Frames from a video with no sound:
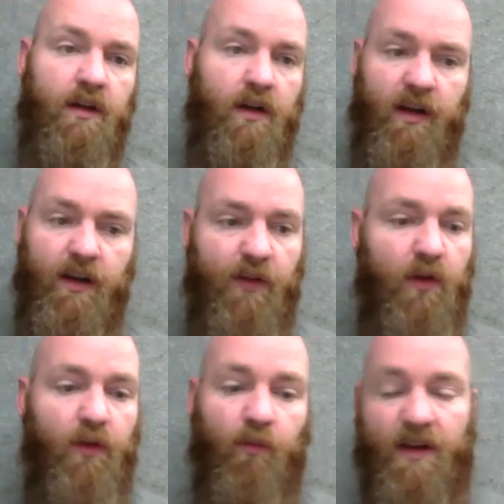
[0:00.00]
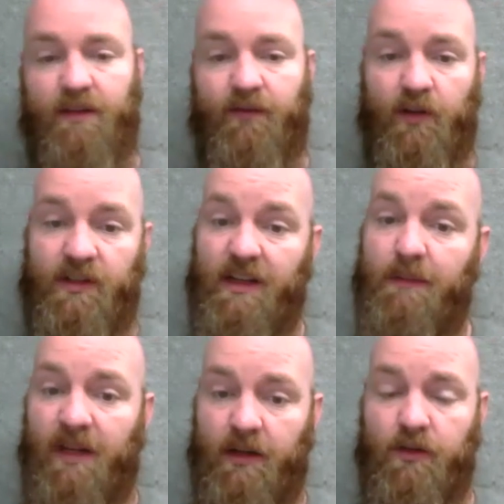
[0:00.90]
even though the rest of your
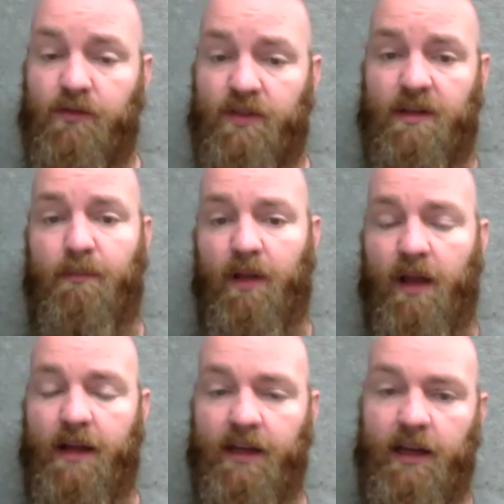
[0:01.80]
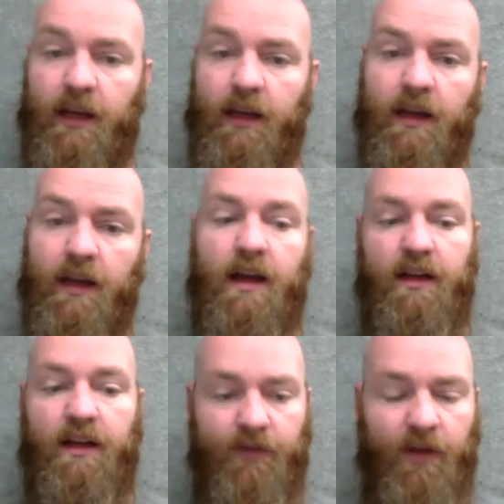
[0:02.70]
team can use SimpleID,
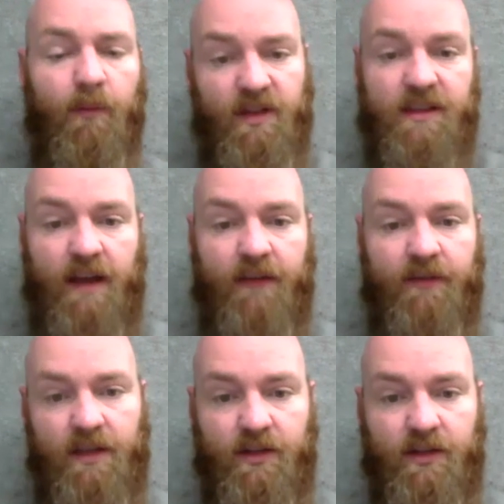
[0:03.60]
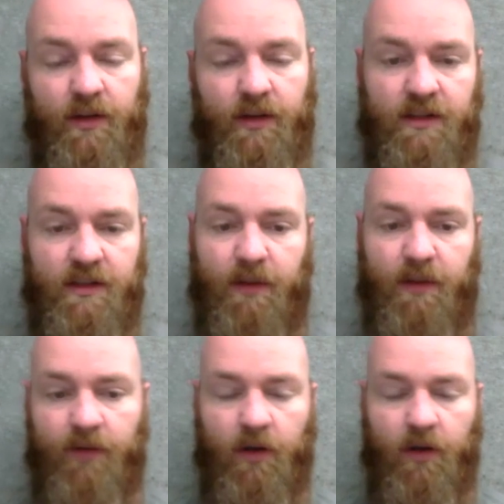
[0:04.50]
a developer does have to install this snippet
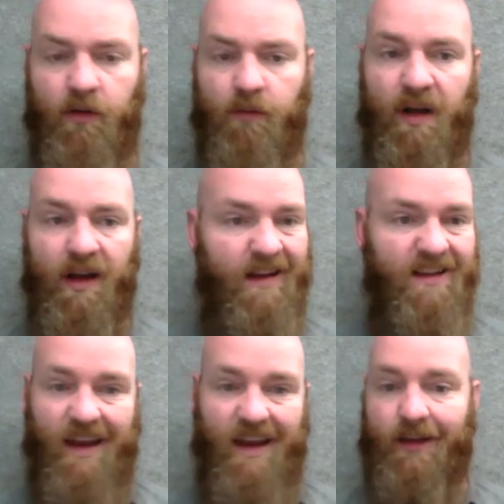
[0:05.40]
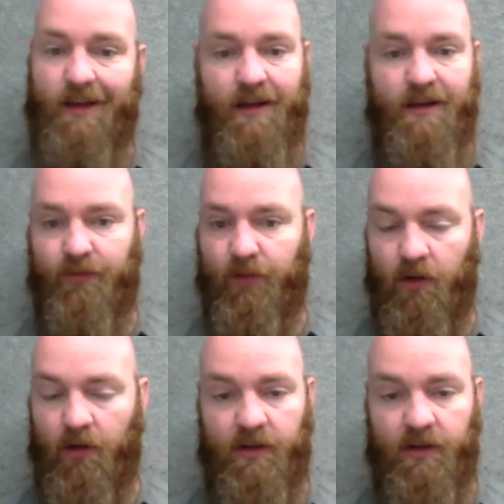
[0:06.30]
of code, but it's 8 lines of code.